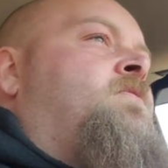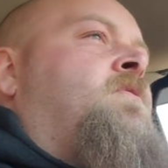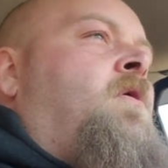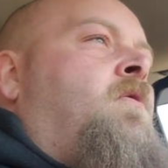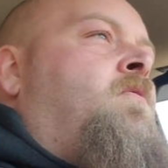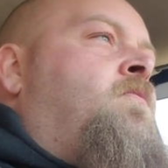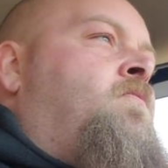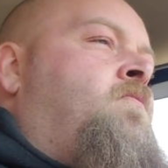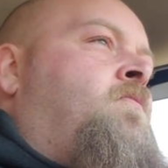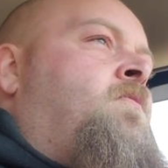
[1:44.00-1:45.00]
so
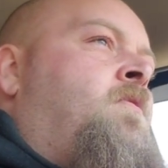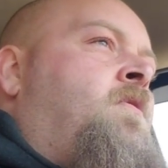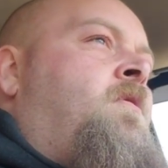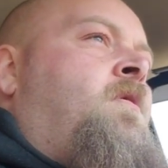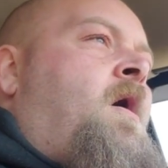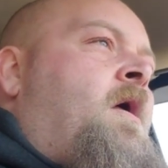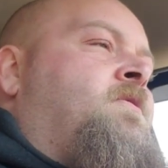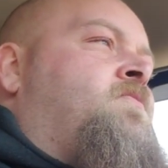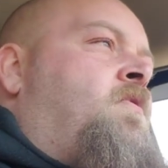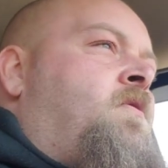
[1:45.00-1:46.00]
I
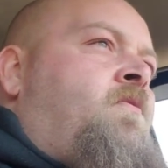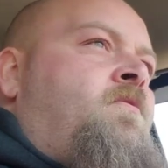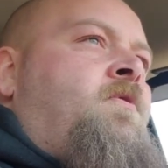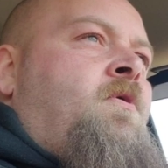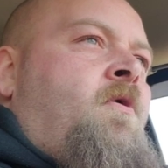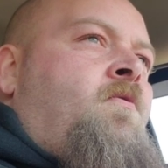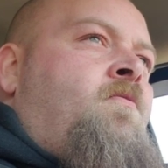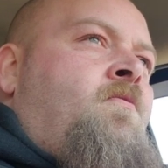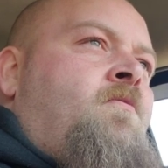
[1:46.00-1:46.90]
just want to, you know,